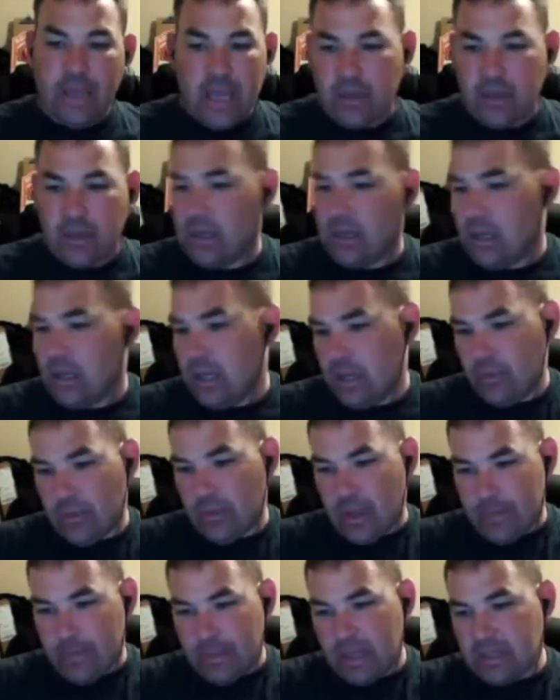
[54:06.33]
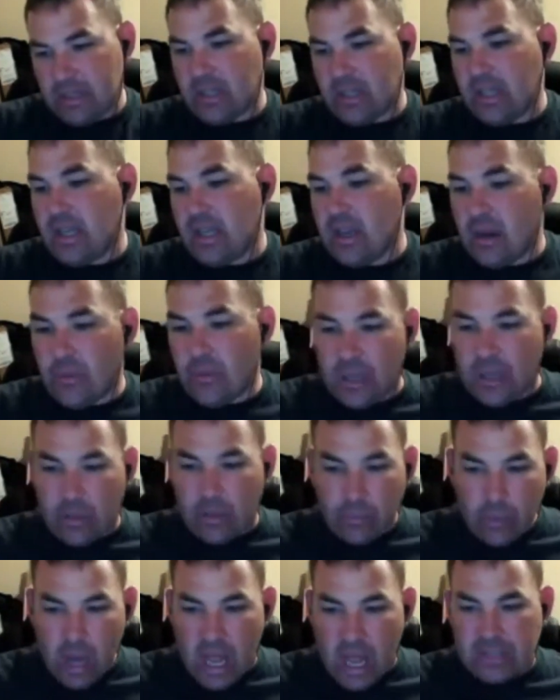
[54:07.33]
oh man, we got Mixon
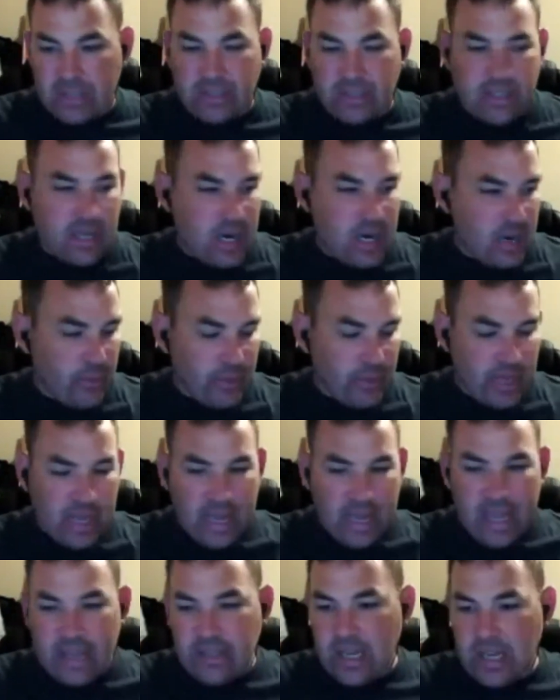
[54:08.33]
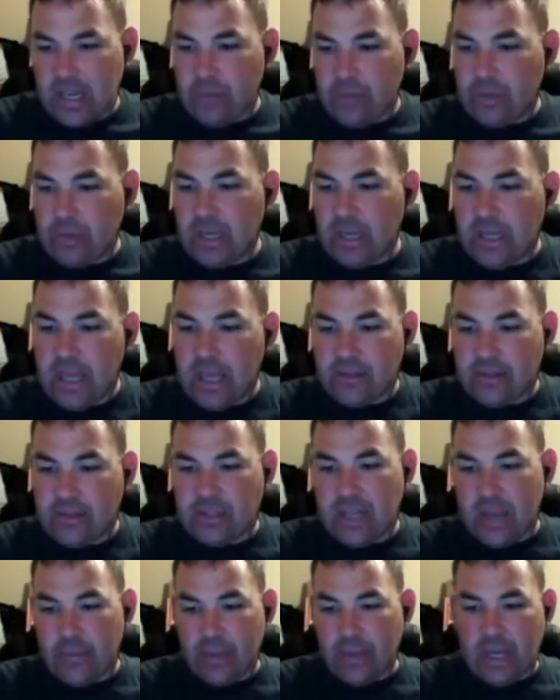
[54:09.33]
here. We got Ross there. We got AJ Green on the
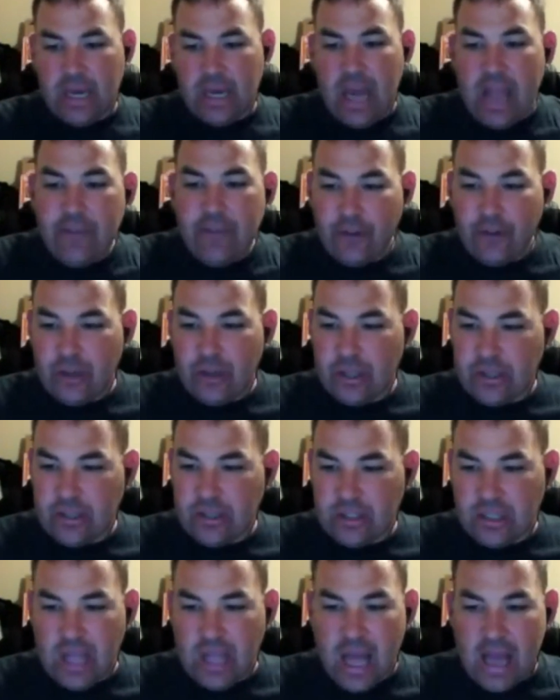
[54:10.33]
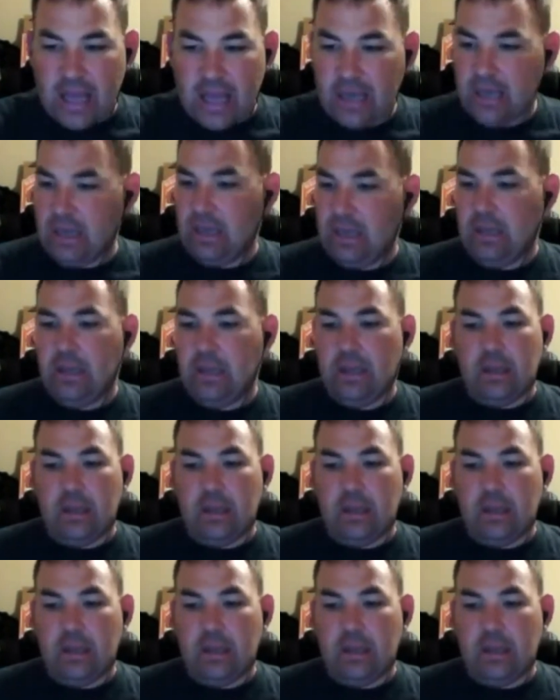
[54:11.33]
other side. We got Eifert in the slot.